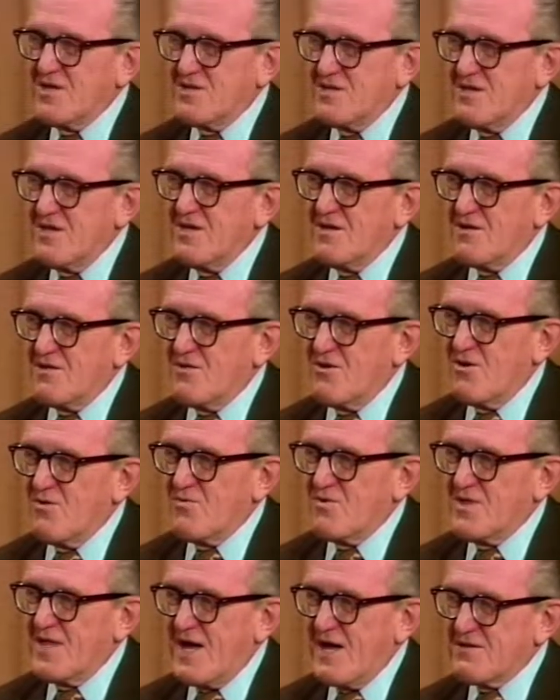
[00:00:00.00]
deal, though,
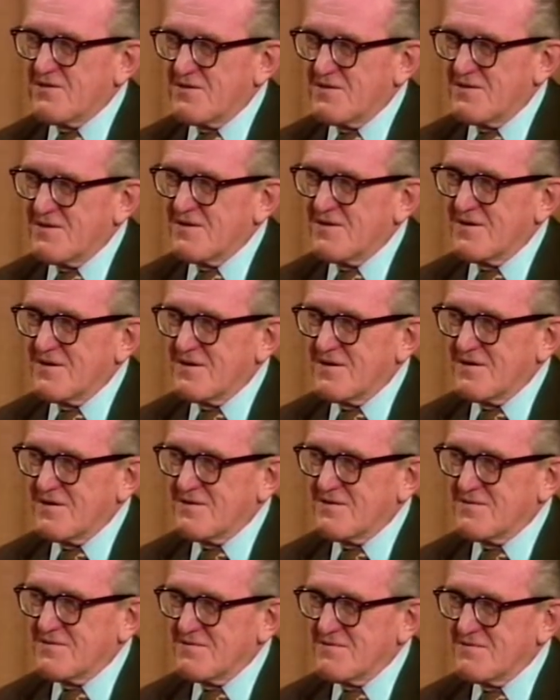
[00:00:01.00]
without
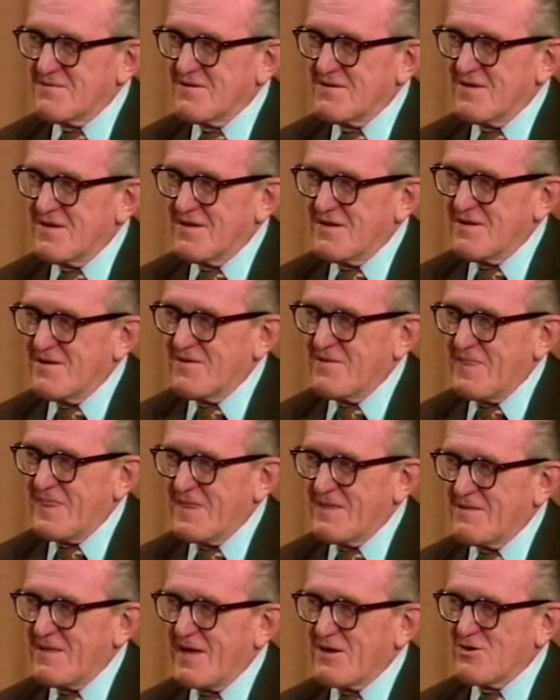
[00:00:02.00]

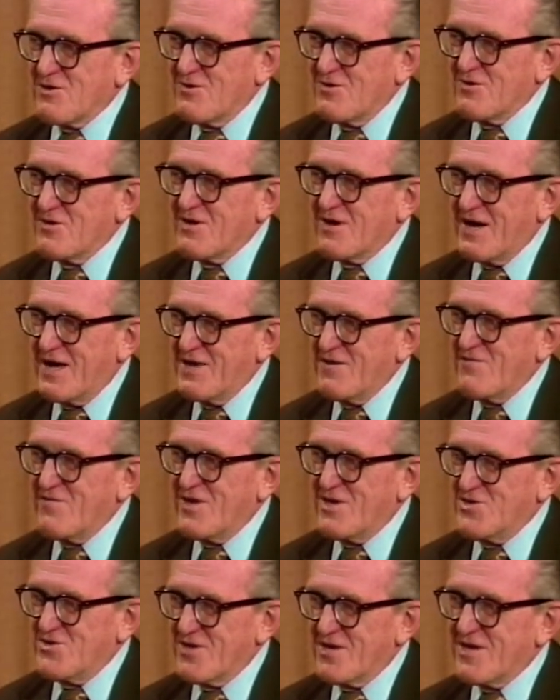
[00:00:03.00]
that good kind of
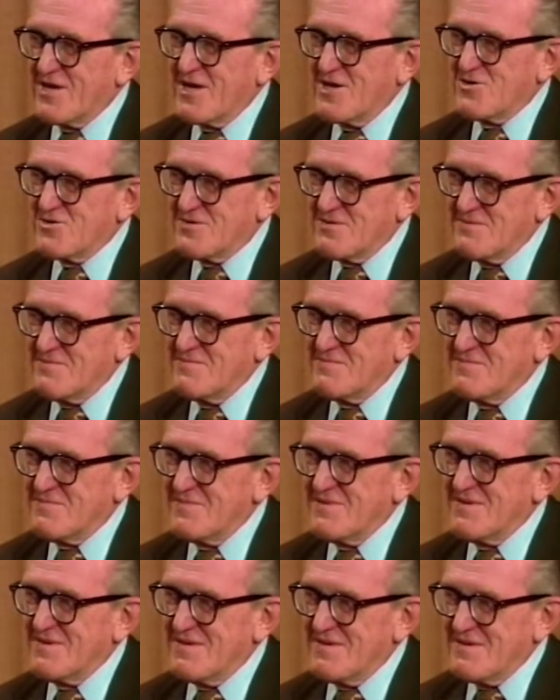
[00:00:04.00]
education.
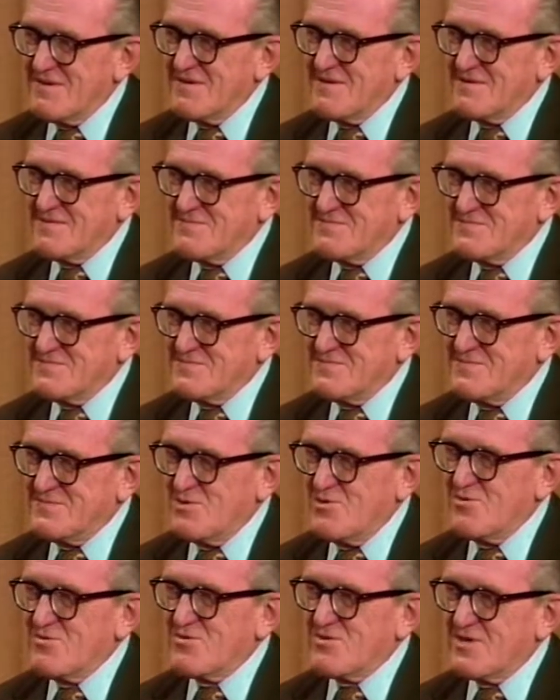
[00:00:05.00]

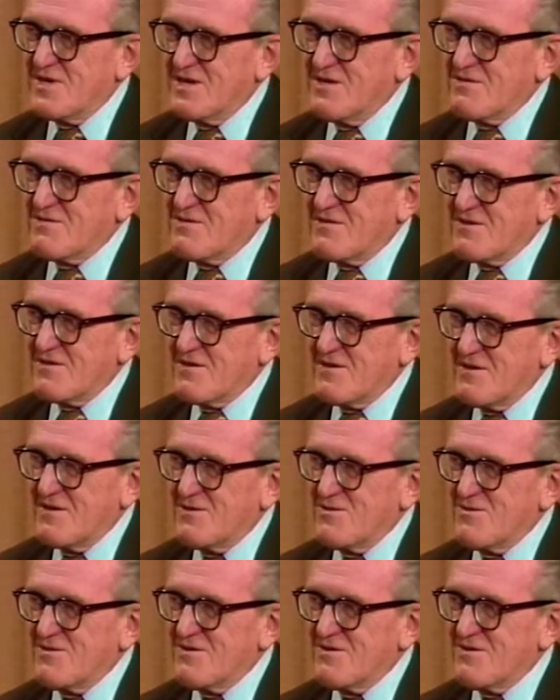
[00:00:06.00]
You think that in